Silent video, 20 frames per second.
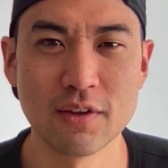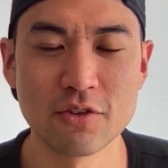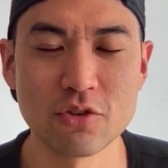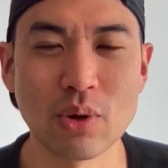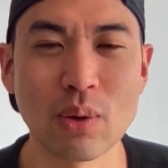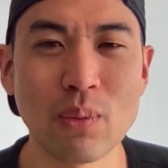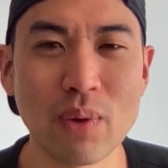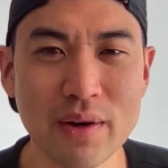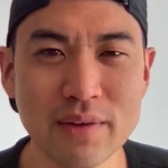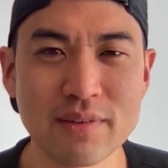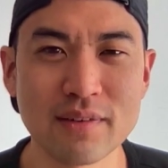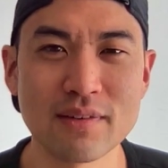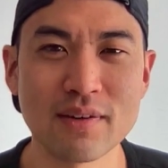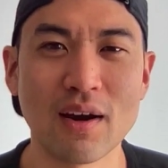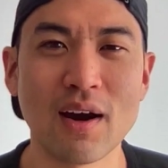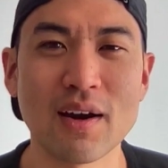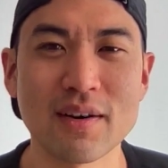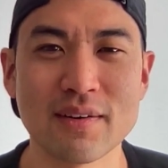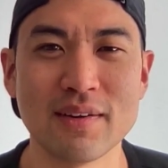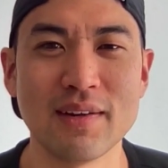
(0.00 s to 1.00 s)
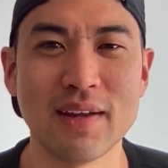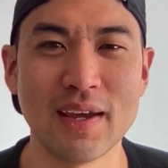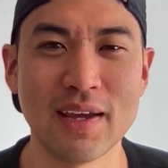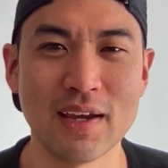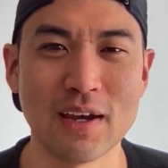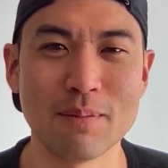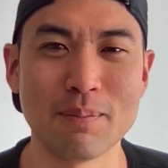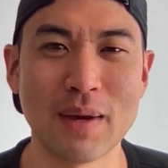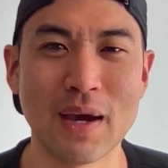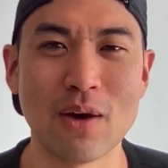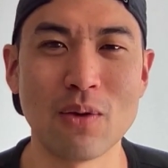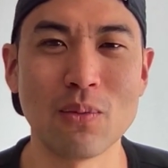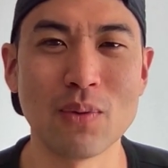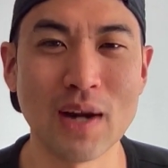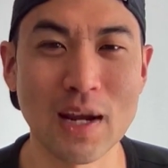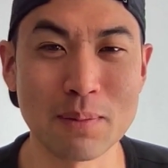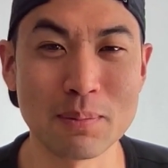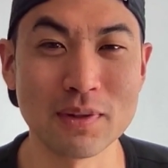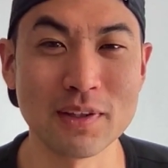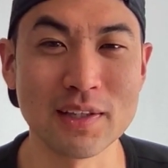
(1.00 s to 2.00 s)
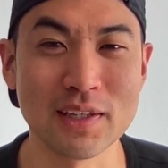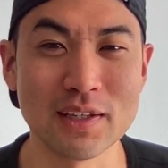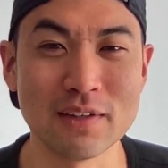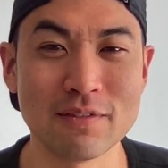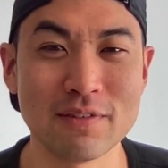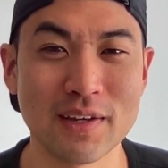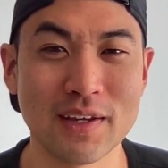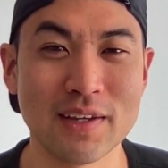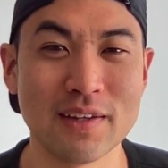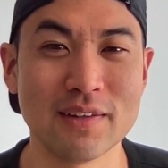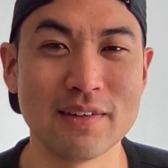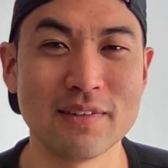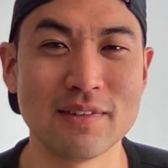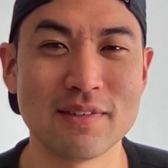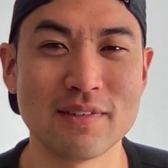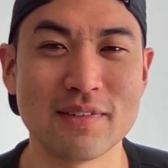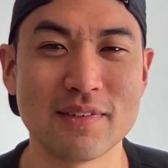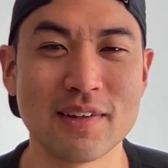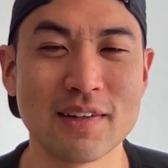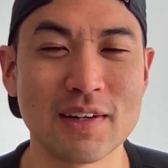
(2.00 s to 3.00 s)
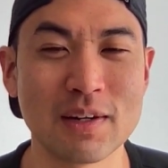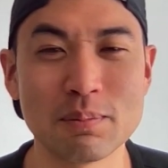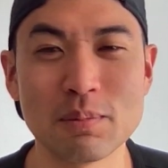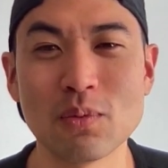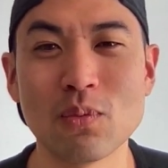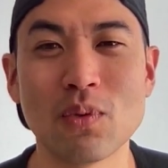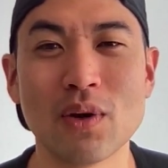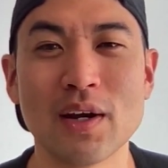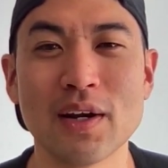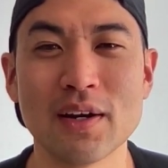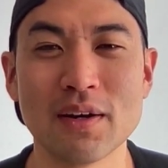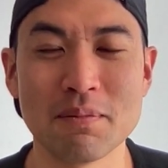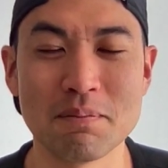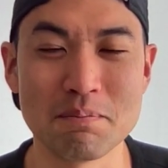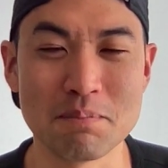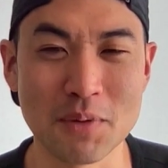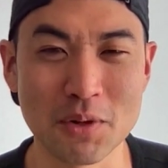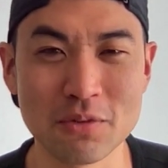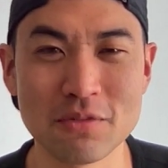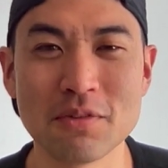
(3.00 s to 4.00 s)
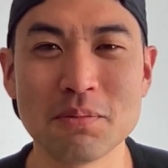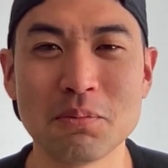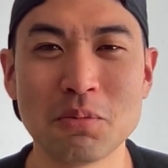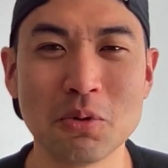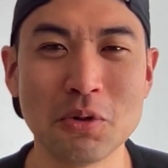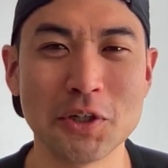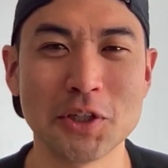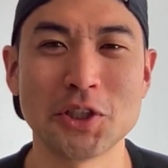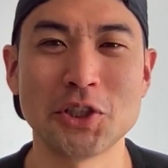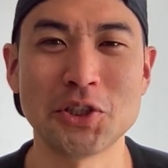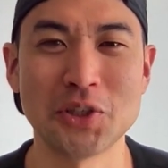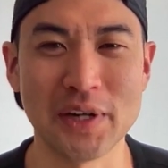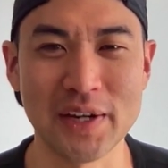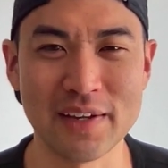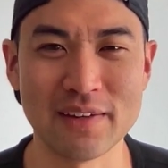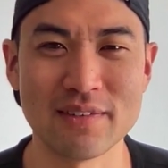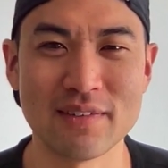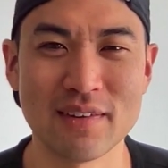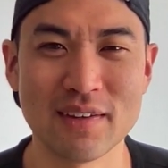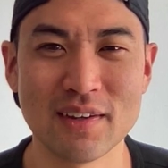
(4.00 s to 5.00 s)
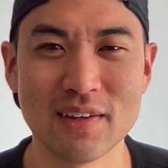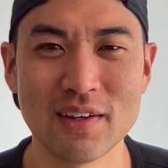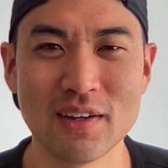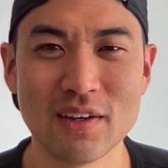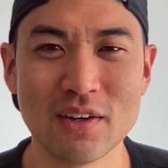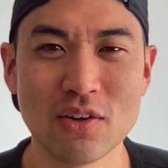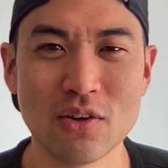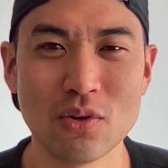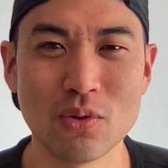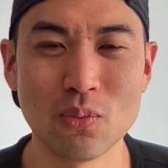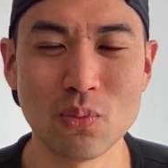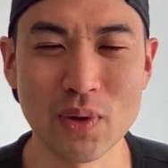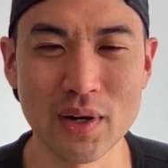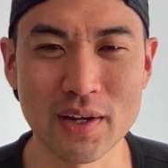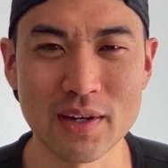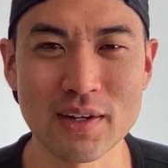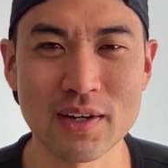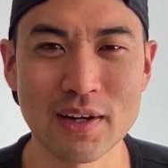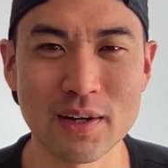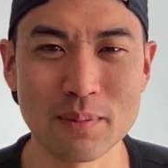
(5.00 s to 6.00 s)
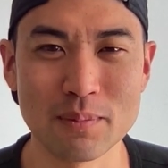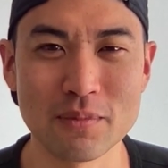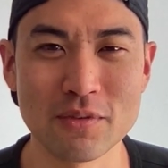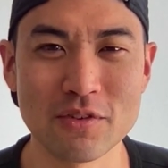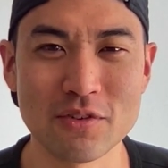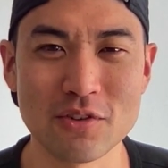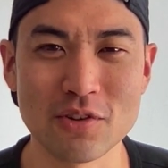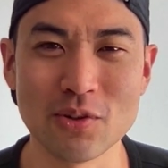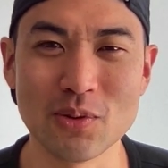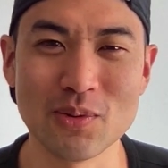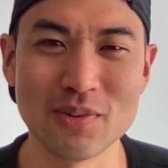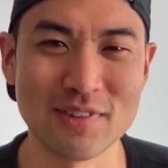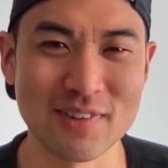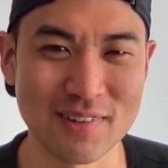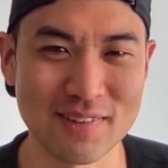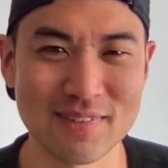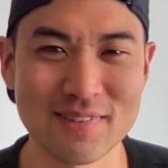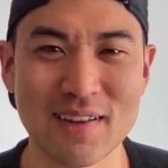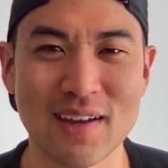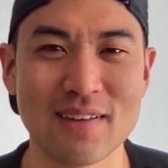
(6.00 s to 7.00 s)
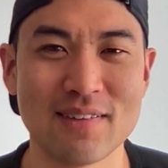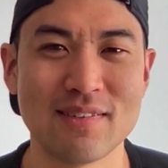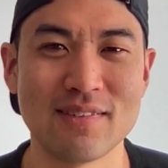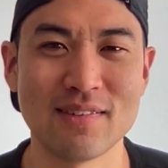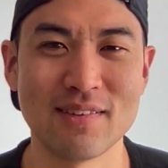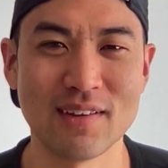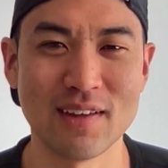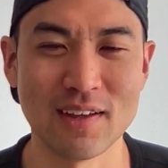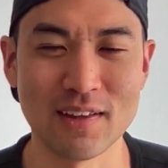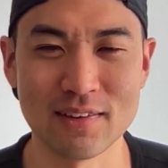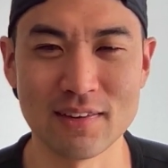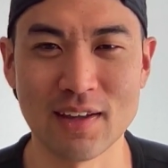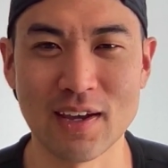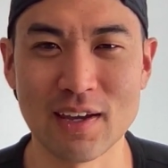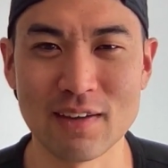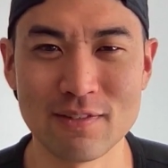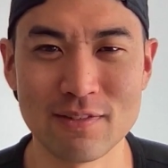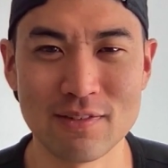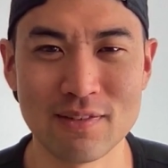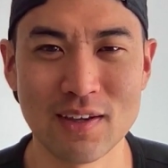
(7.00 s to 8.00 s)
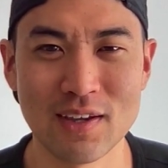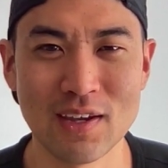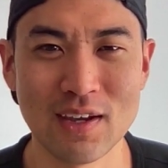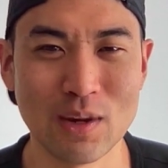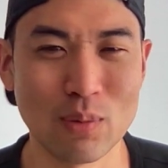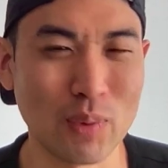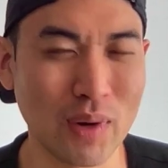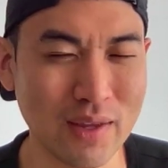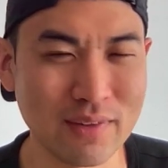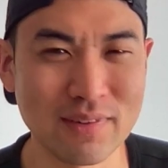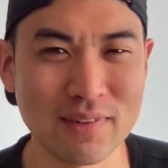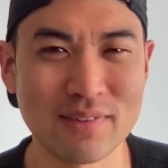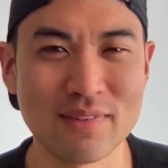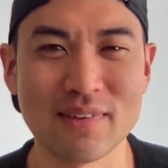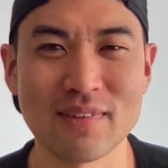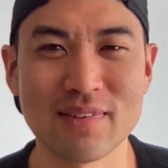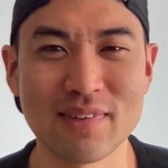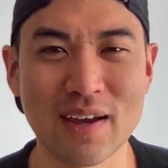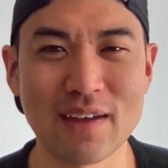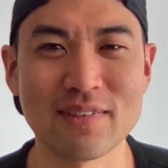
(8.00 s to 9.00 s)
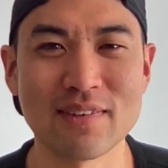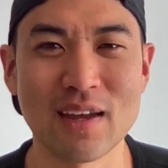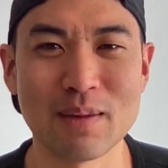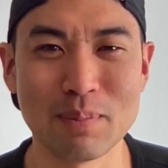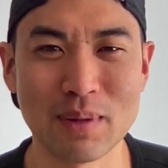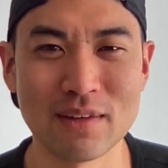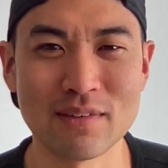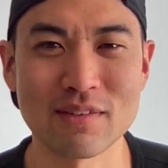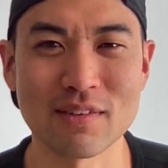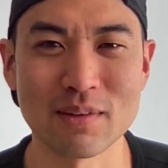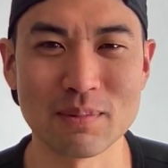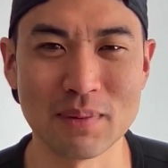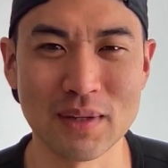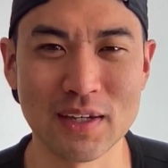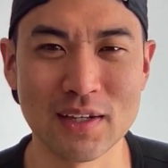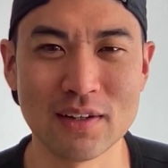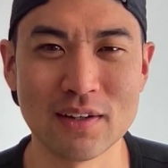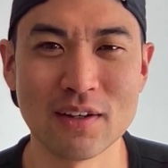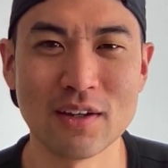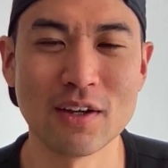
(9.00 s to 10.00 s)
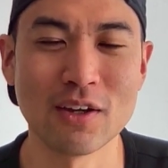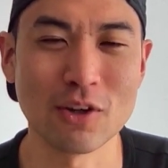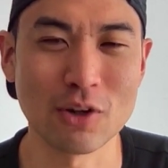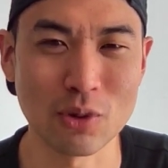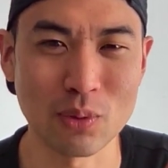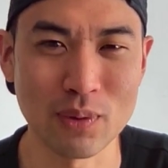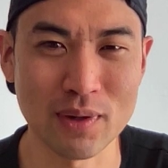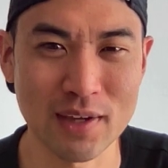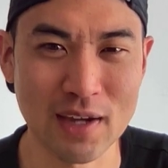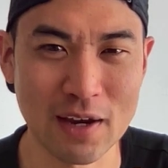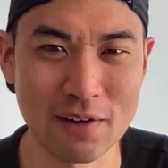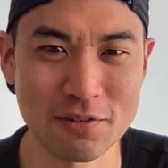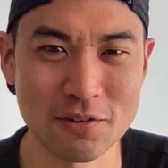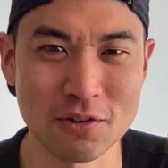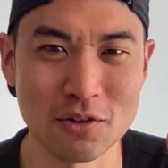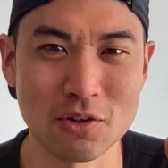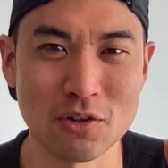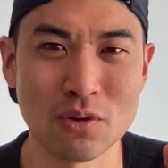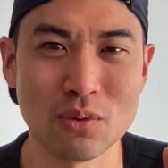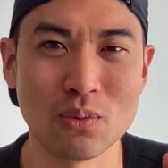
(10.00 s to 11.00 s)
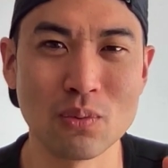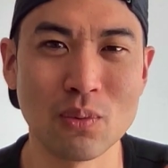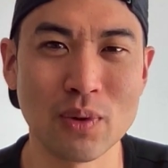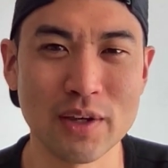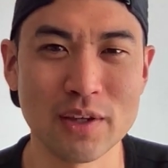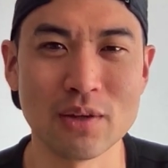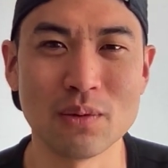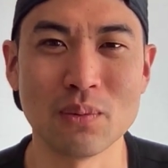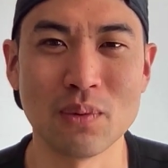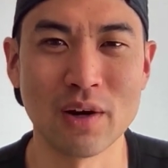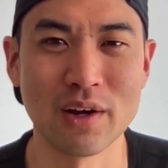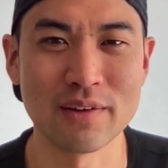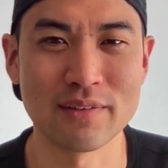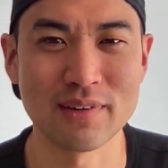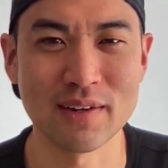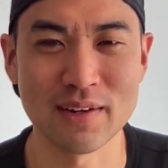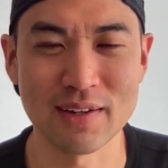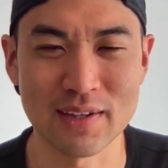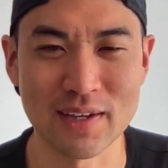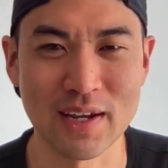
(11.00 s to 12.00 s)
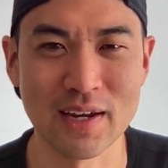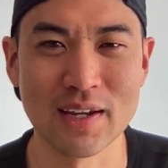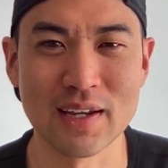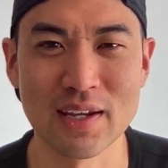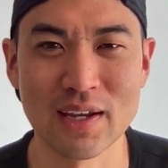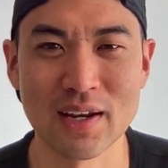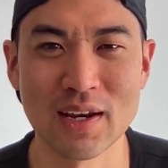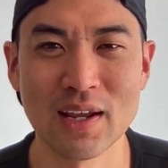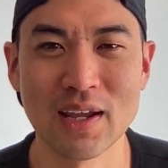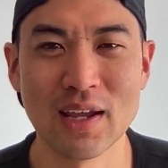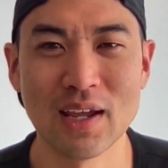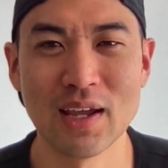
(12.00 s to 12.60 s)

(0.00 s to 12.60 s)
So I wanted to talk today about what I believe is the number one most important trait when it comes to success in life. And when I say success, I basically mean going after what you want and getting it.